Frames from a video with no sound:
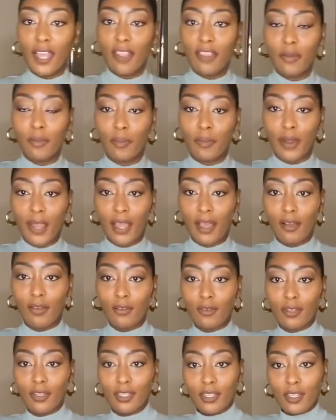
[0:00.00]

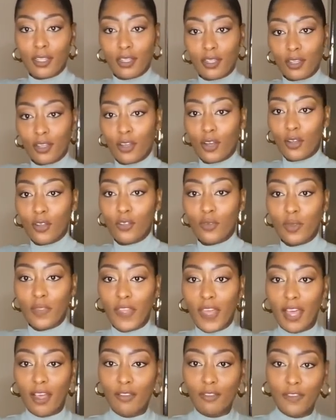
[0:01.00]
brown goes with the
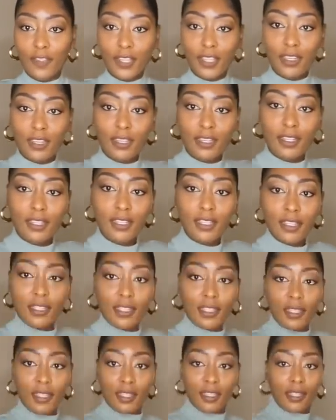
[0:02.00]
outfit?
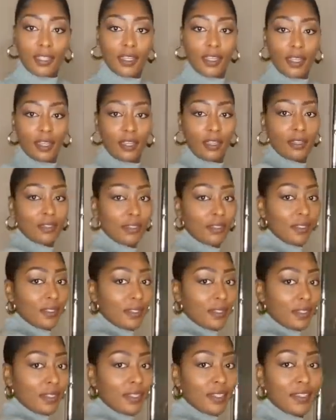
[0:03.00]
Oh,
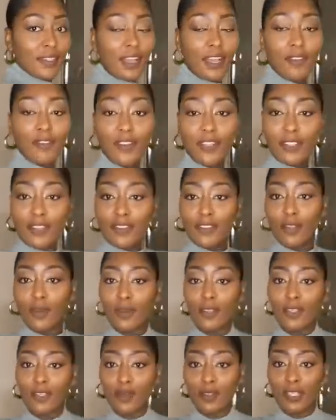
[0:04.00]
this outfit is so
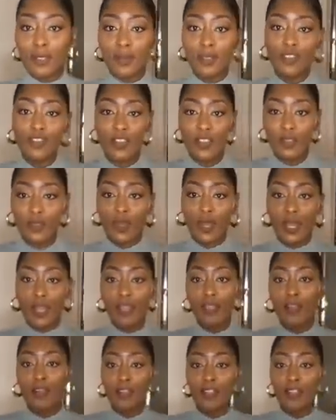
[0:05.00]
cute. Let me show you how long the